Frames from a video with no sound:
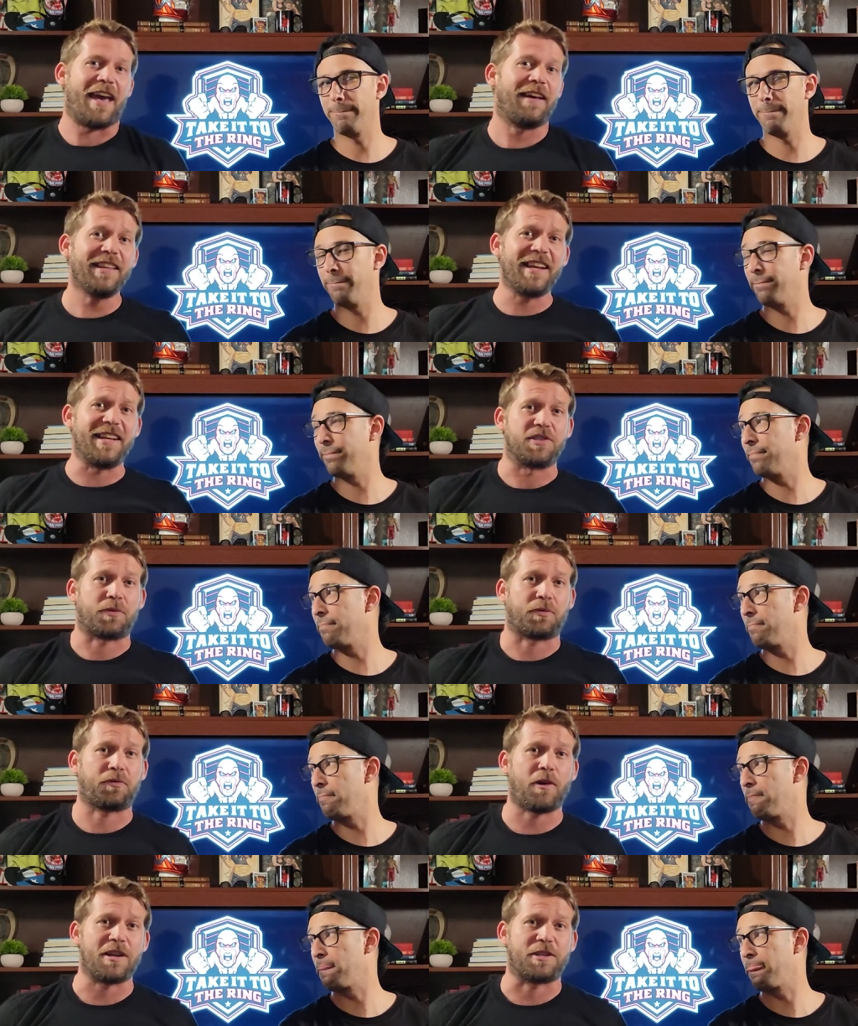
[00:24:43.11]
Speaker 1: LA is
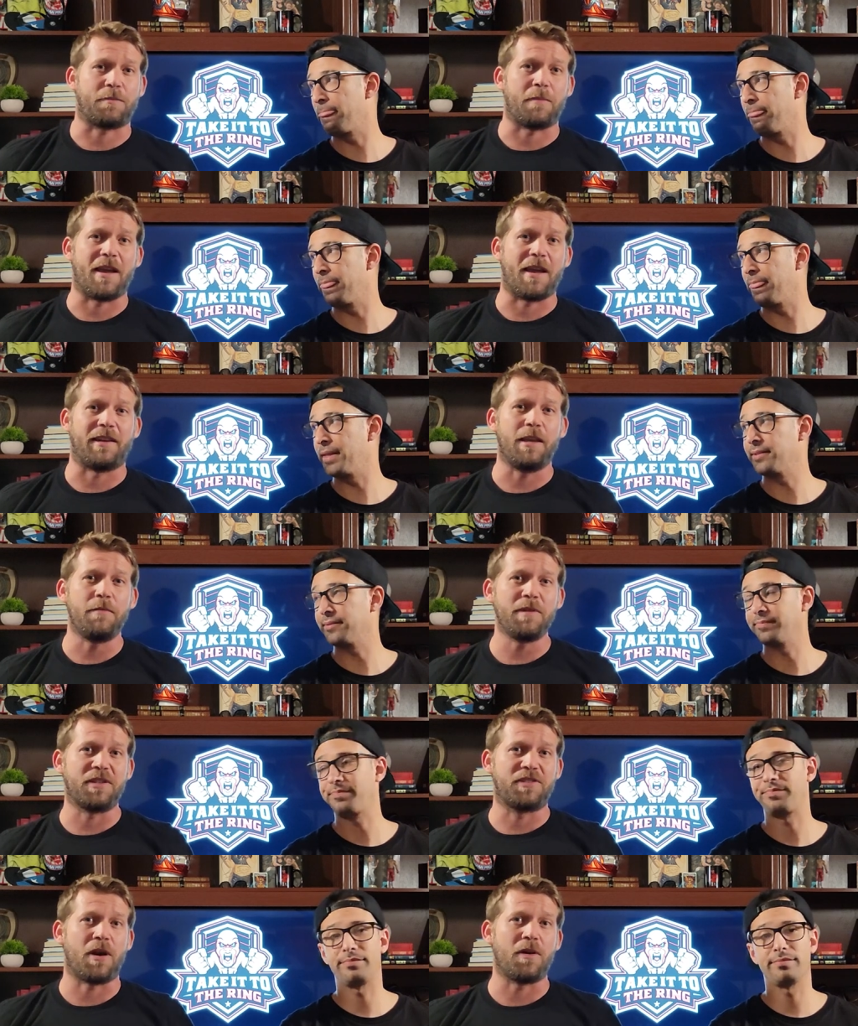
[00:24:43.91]
fresh, man.
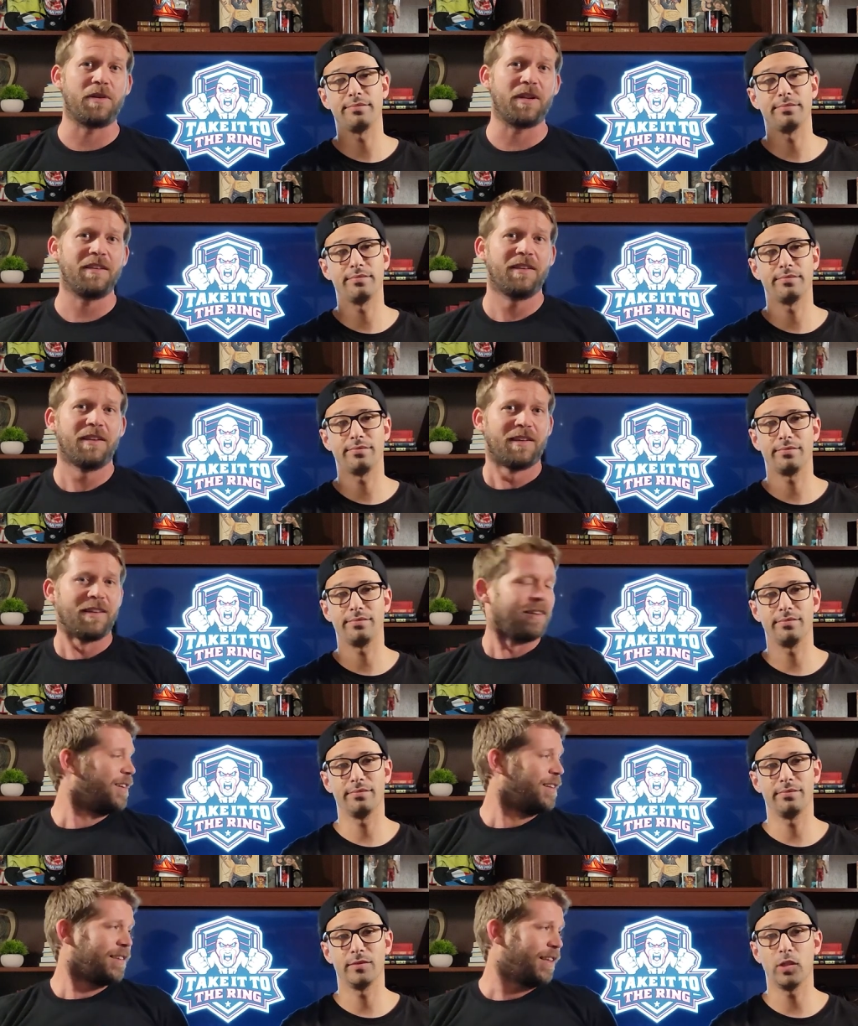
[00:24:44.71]
Him and Tony.
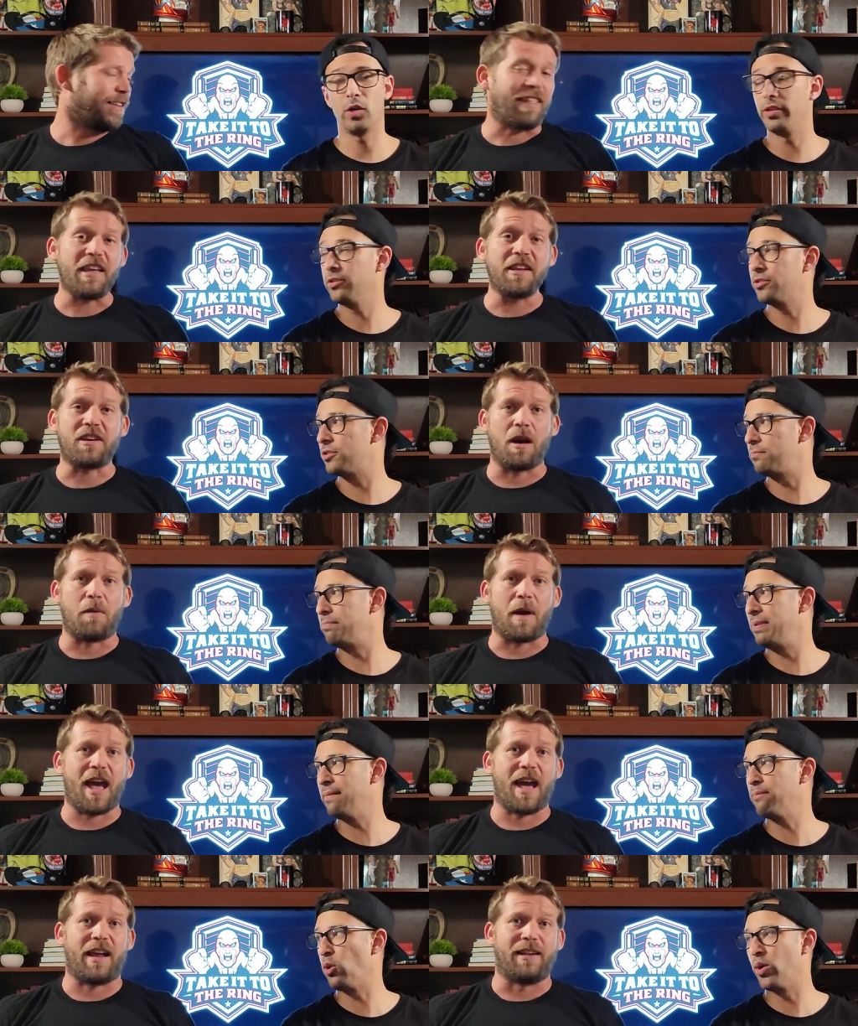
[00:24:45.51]
Like oh, they
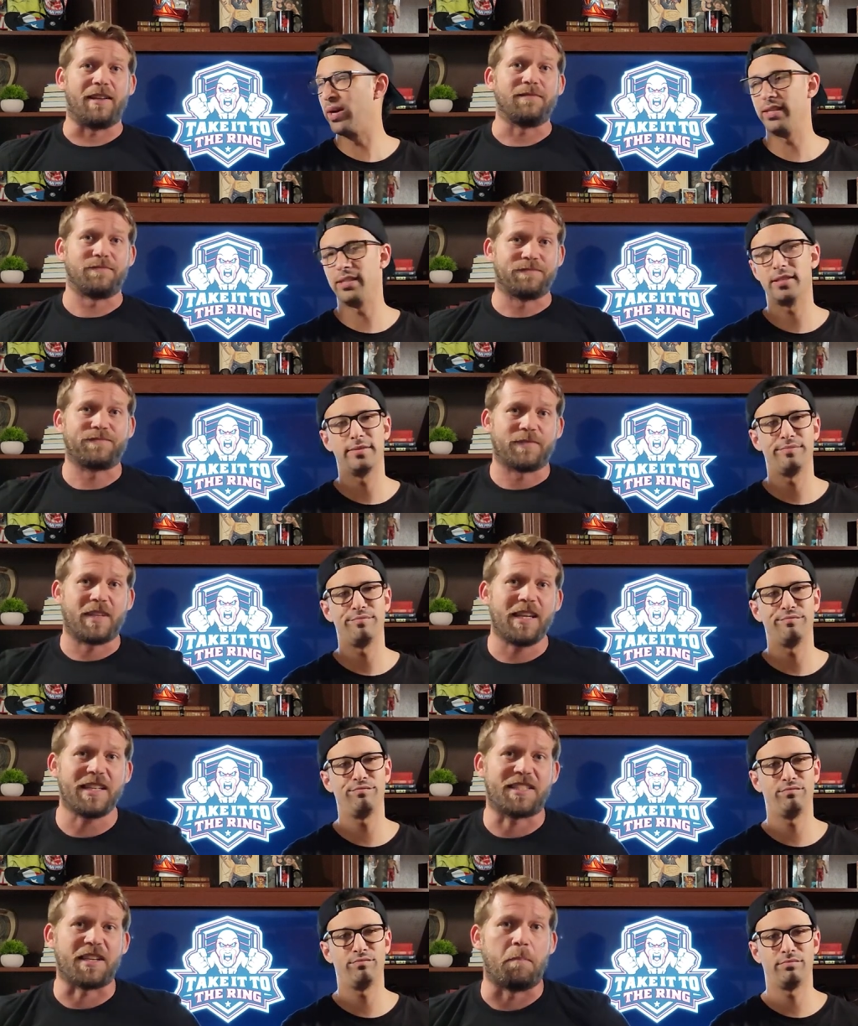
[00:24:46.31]
go big at boys. It.
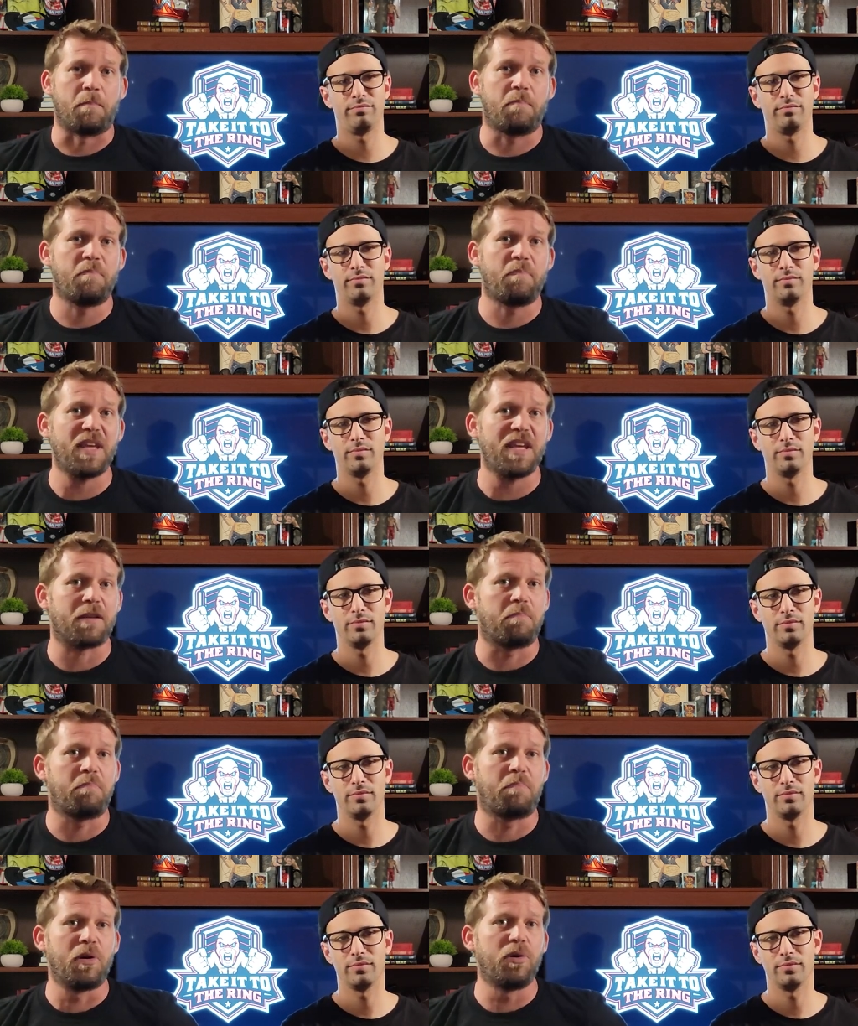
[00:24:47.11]
He mm. gets a mm.
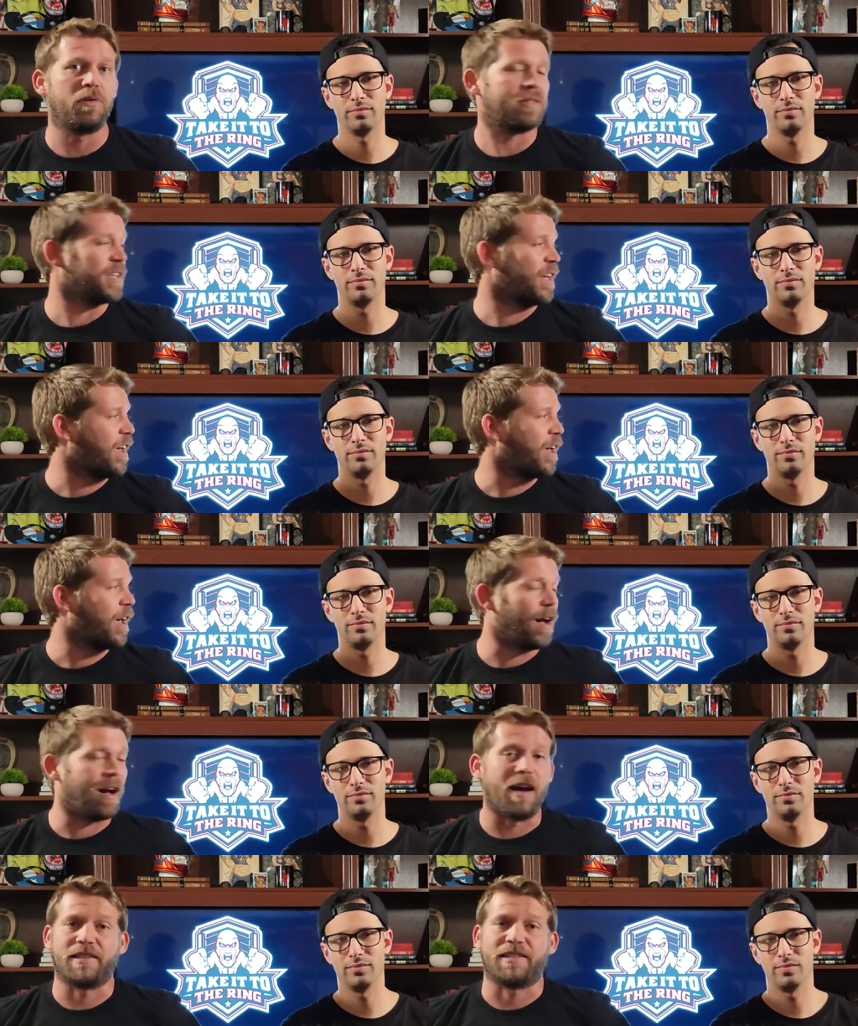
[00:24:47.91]
big boot
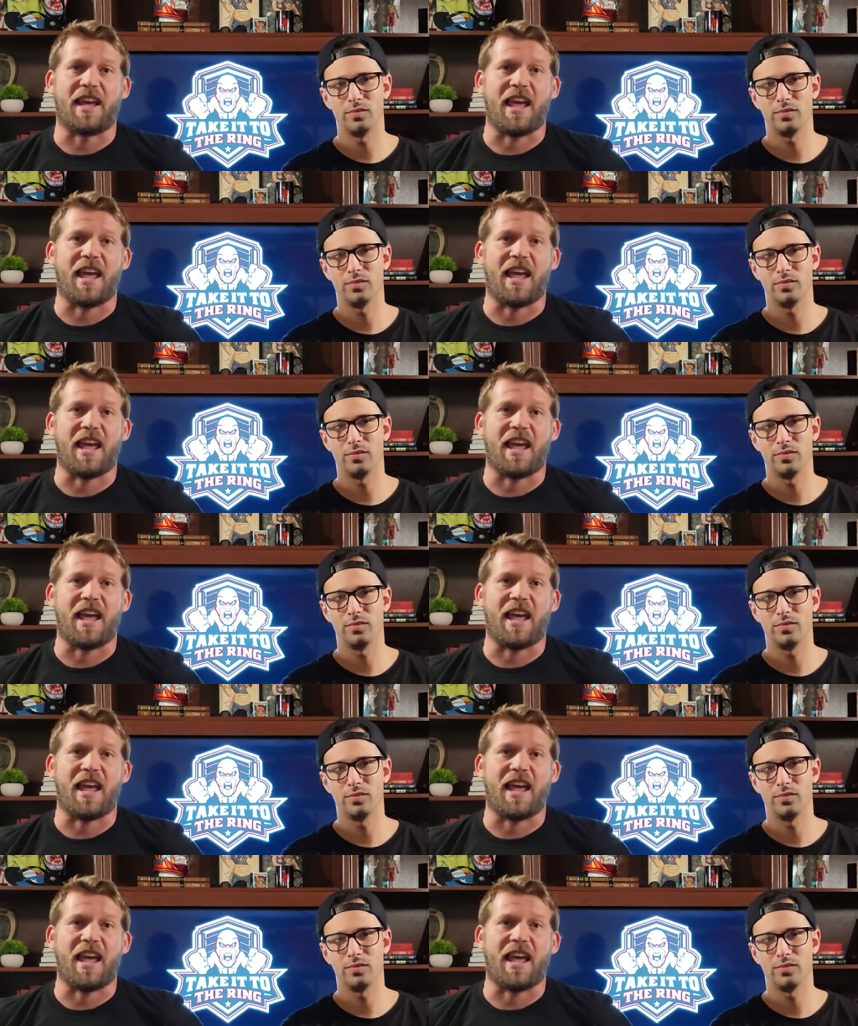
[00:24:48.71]
to uh, to